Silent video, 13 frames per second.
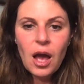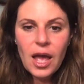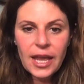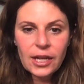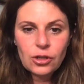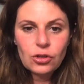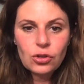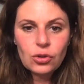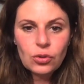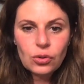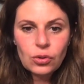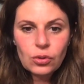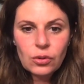a
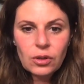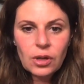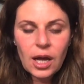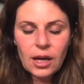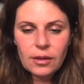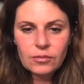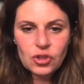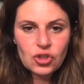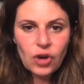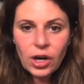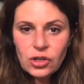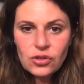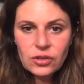new um,
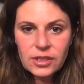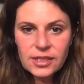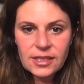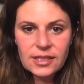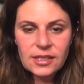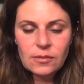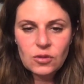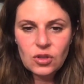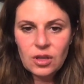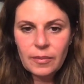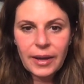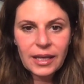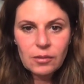structural system so
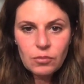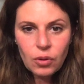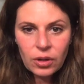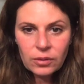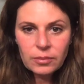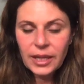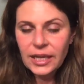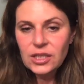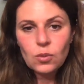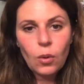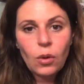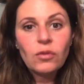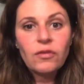that my implants
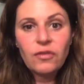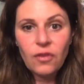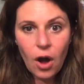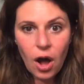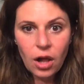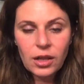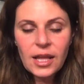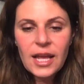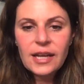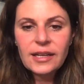won't fall.